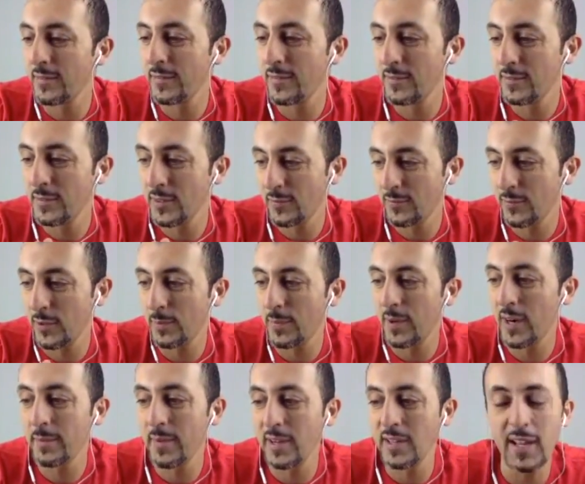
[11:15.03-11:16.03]
just for the
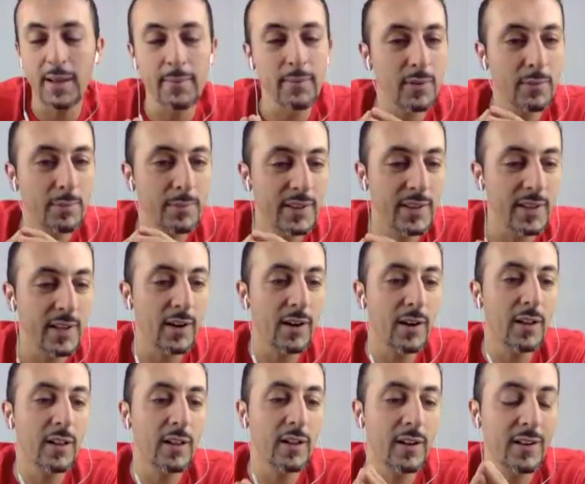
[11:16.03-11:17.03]
part of my demo, but they
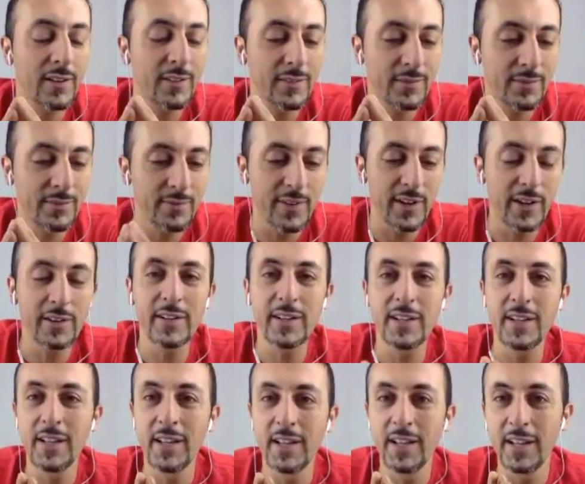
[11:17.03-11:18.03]
all are
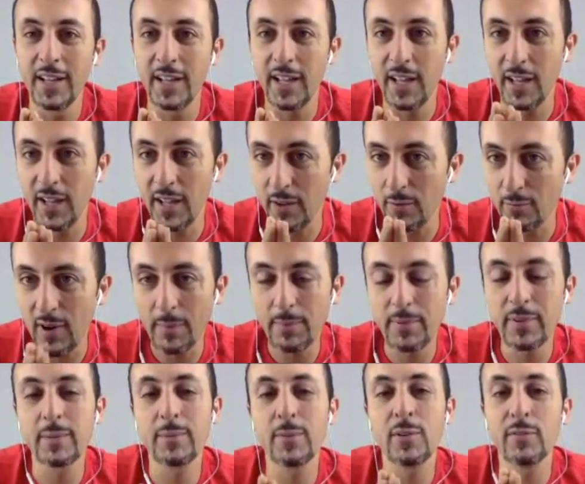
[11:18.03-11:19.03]
very
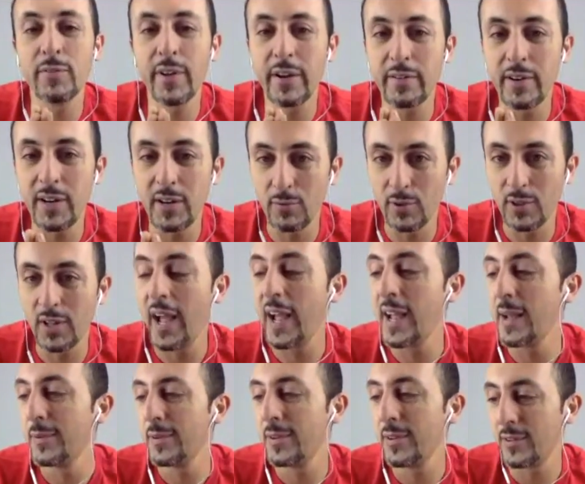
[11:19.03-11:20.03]
reputable, very
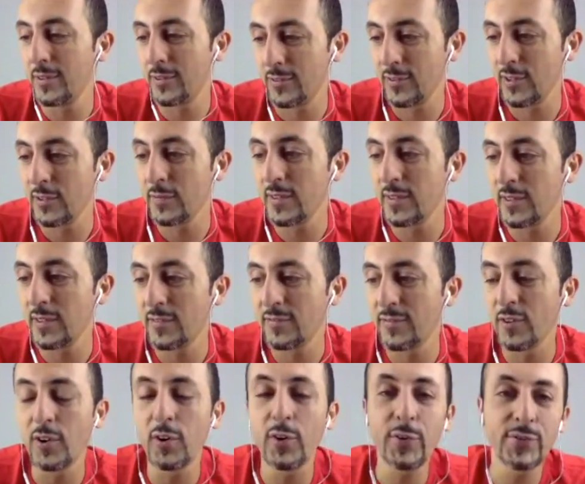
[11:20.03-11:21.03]
reliable services
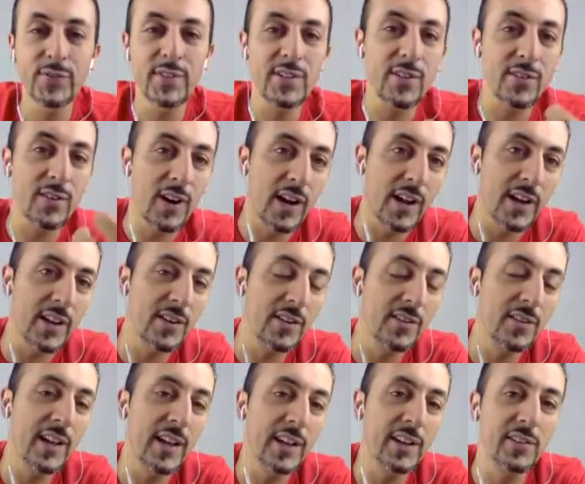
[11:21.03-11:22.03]
for hosting your
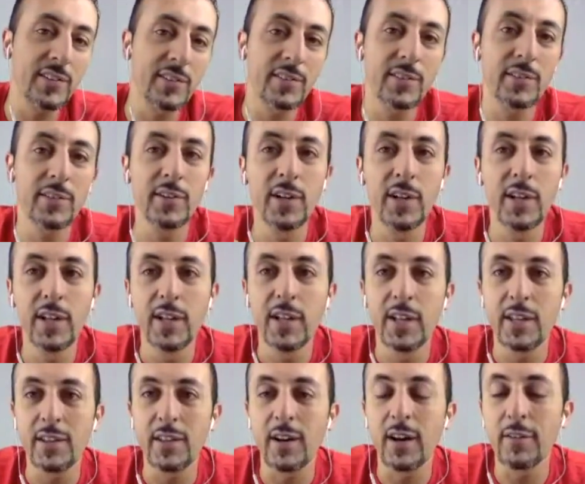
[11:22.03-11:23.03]
audio, and also
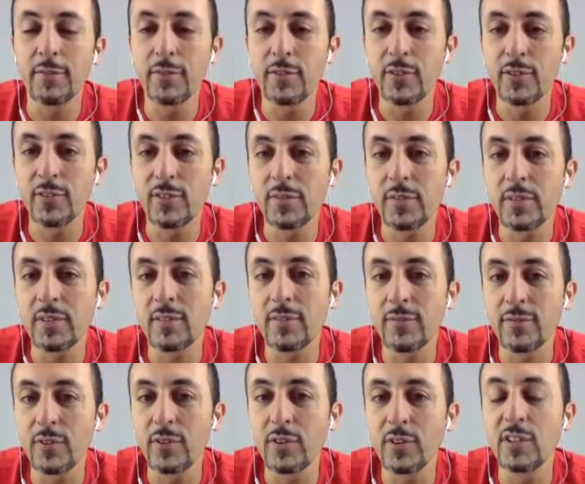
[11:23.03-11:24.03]
they offer services
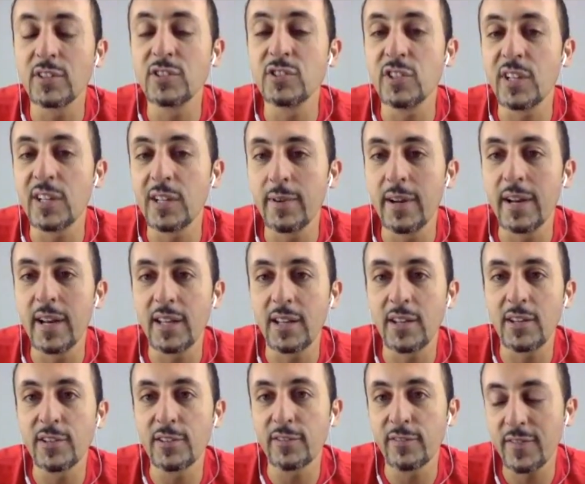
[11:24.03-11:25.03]
for generating
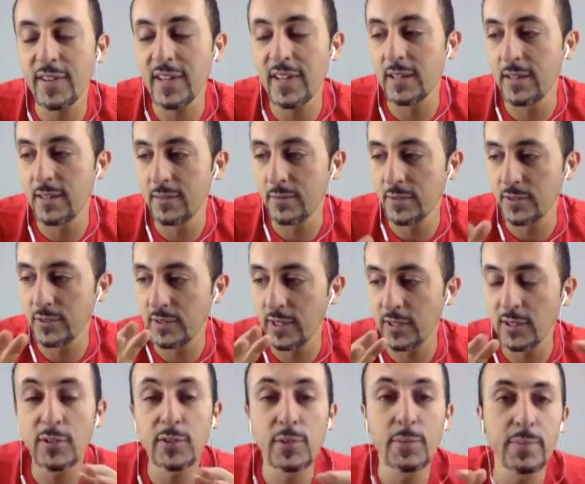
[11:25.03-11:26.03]
your feed, which are
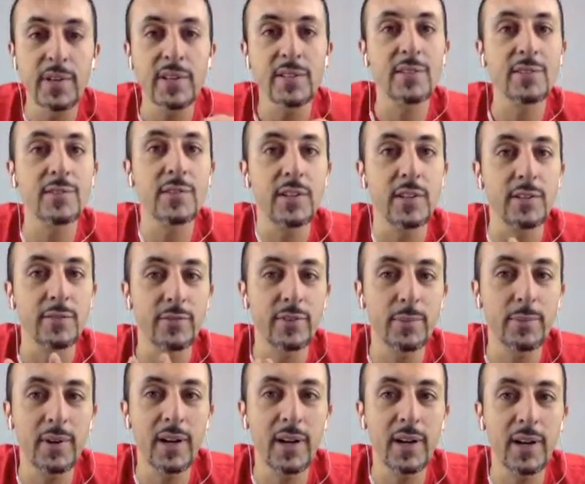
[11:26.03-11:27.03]
the two pieces you need for
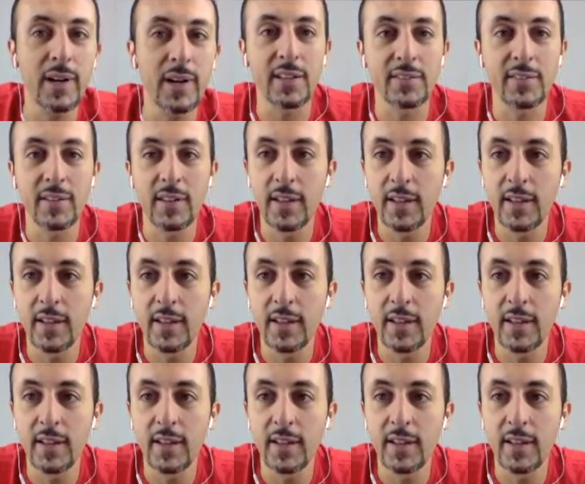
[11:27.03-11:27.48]
your podcast.